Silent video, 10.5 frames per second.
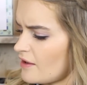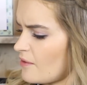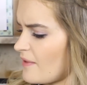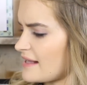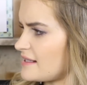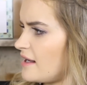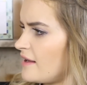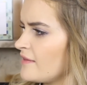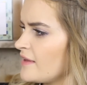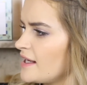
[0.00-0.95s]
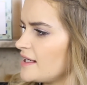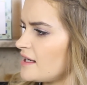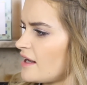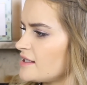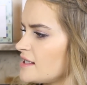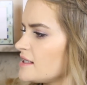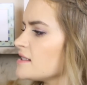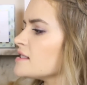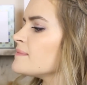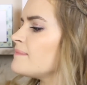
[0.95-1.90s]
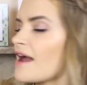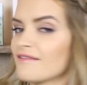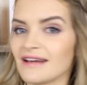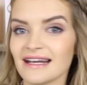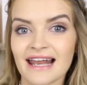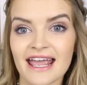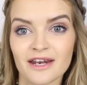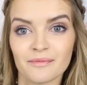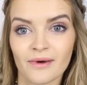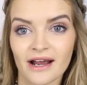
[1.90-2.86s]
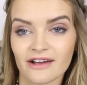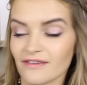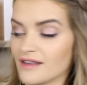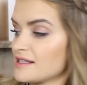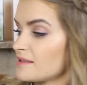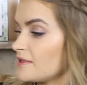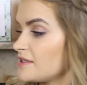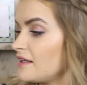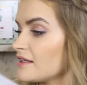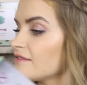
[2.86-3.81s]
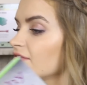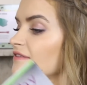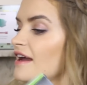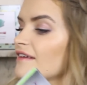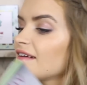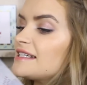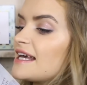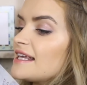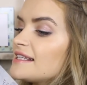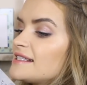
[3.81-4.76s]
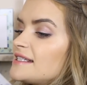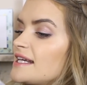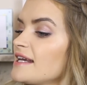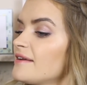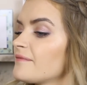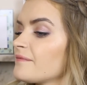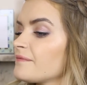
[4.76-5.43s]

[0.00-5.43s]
Oh, that's a nut and berry layered breakfast, which looks very tasty.